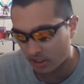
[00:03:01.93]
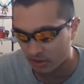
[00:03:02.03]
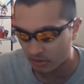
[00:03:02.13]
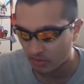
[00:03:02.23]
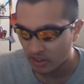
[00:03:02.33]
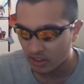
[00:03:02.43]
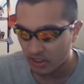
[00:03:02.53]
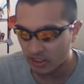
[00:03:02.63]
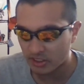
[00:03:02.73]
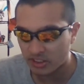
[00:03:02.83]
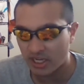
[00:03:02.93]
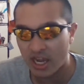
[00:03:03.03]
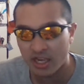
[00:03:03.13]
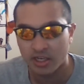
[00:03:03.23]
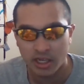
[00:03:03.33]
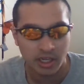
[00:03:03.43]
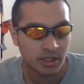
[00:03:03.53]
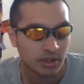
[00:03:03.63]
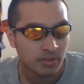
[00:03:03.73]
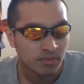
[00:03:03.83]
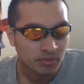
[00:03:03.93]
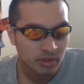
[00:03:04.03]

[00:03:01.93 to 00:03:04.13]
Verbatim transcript: like um his stand and